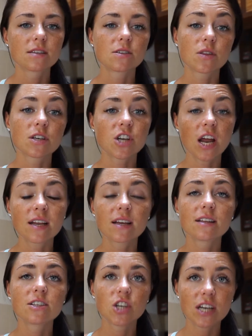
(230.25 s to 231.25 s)
So the
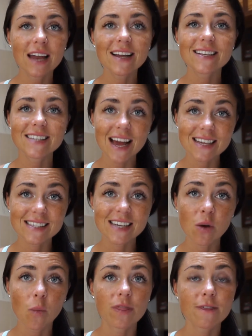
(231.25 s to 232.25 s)
genetic, genetic
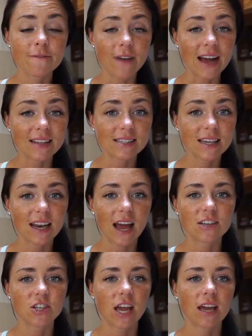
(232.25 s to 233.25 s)
testing with the fats can
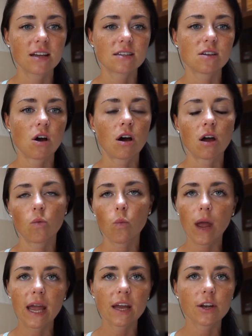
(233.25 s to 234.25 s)
educate us on
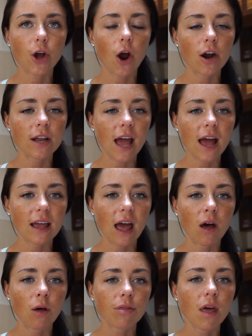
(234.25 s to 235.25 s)
weight, cardiac
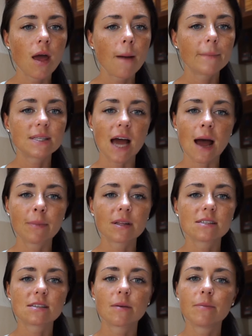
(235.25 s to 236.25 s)
health,
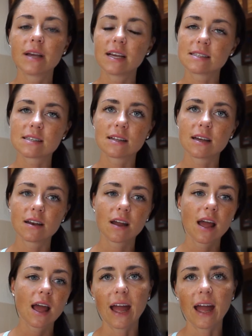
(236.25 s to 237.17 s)
metabolism, insulin,